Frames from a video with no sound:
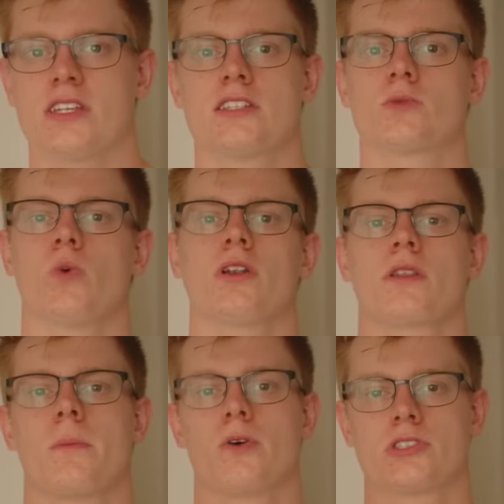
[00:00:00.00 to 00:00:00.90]
is one of
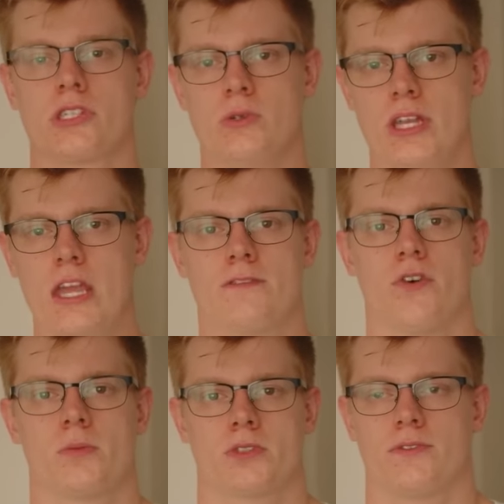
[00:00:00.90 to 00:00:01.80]
the most unique
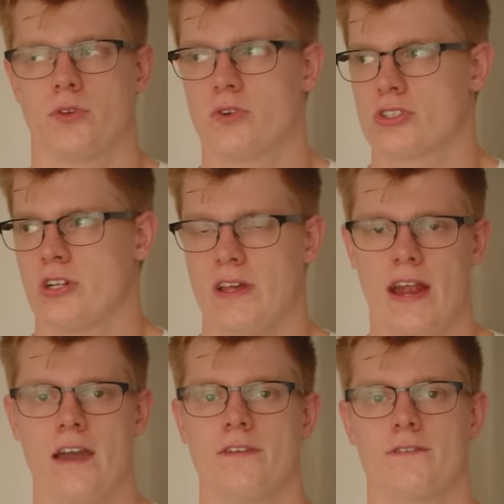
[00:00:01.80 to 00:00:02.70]
forms of torture that
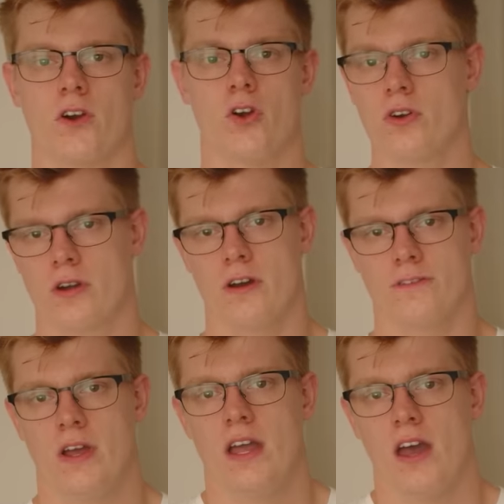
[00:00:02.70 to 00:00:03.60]
I've ever heard of.
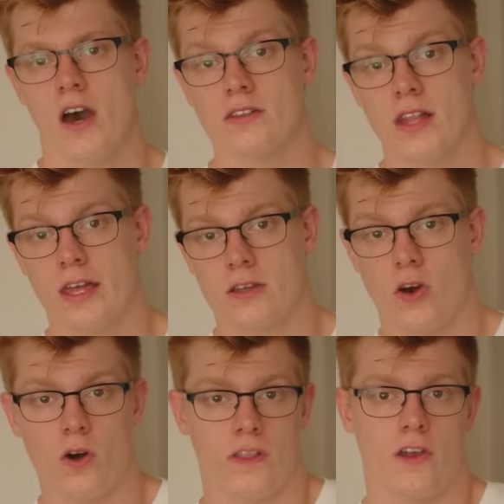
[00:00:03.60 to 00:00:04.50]
Unlike
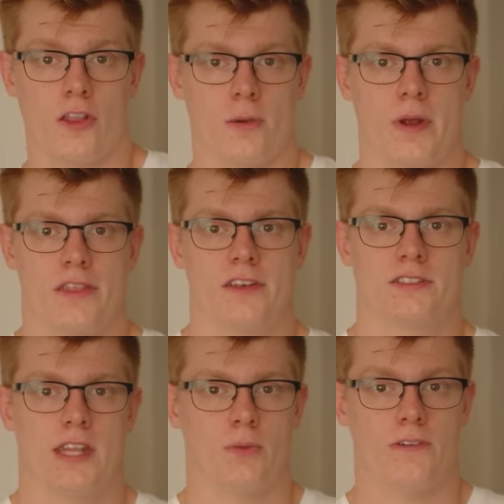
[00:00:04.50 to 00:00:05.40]
all the other
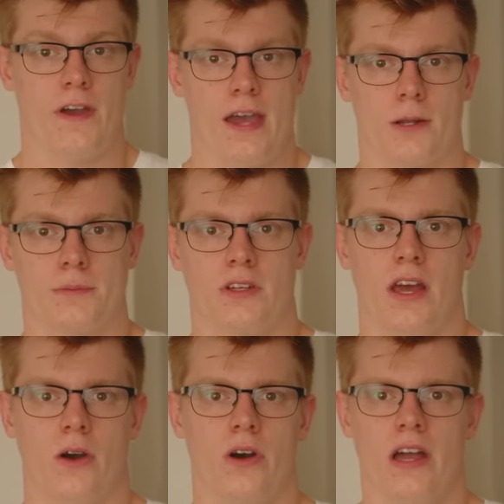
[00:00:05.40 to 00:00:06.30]
methods that we've had up to
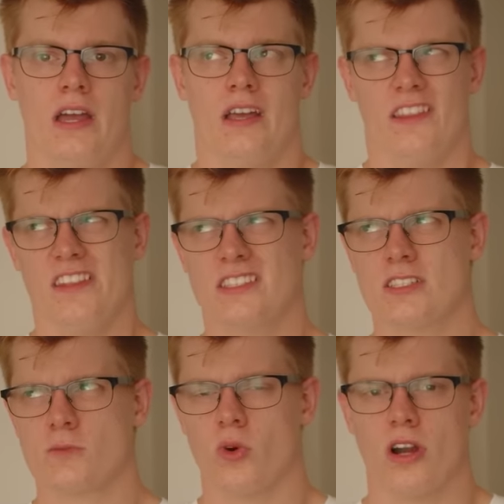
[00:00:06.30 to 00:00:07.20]
now, this
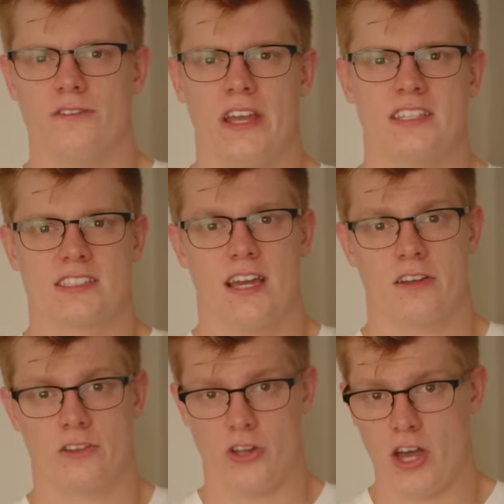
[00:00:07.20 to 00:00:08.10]
is more of a
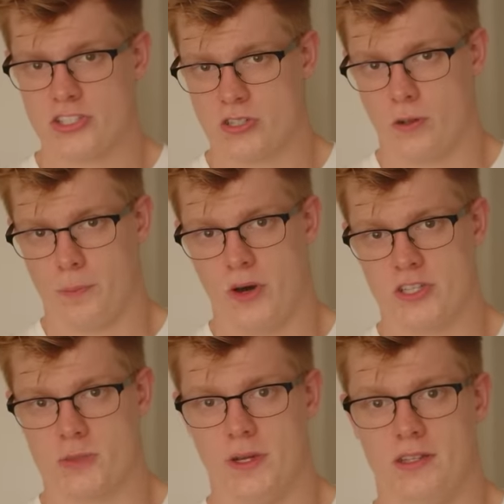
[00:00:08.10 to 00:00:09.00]
psychological
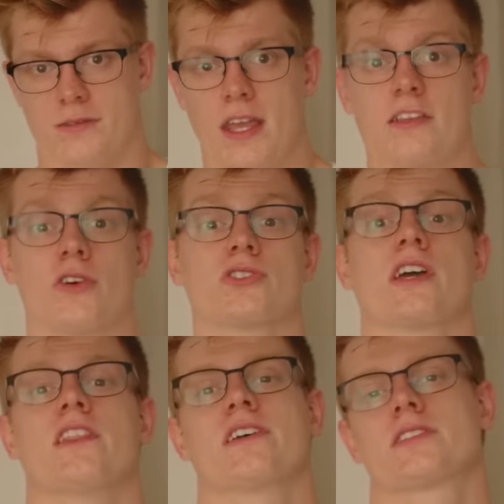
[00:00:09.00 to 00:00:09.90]
punishment. It goes
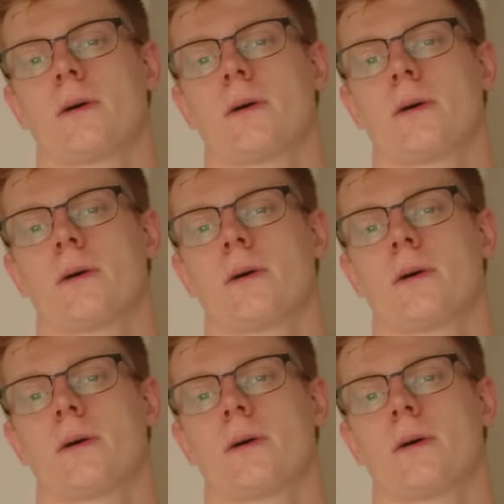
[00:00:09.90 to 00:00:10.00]
like this.